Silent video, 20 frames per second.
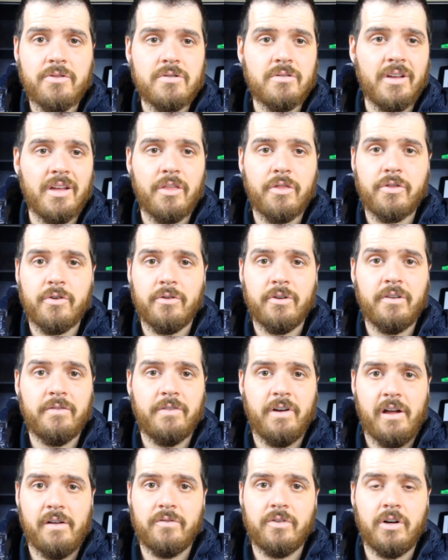They're like
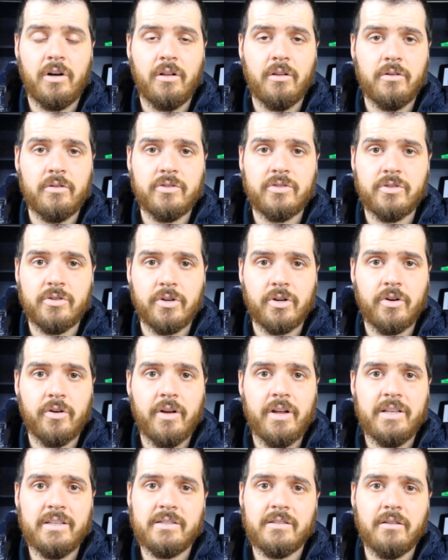$35. They're a
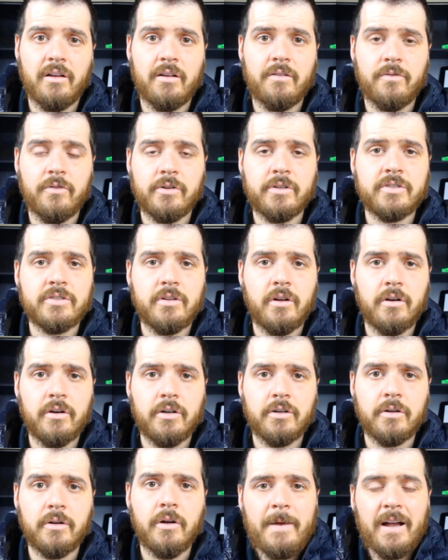great sled for a
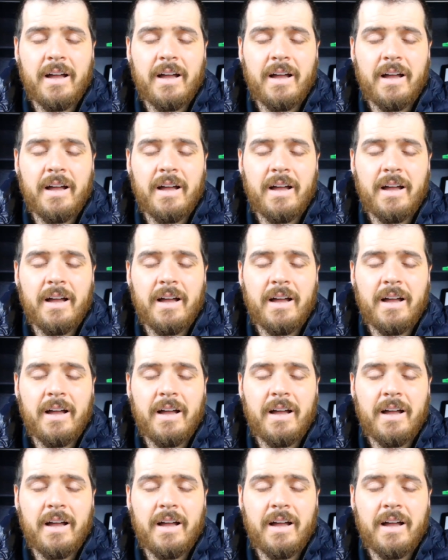starter.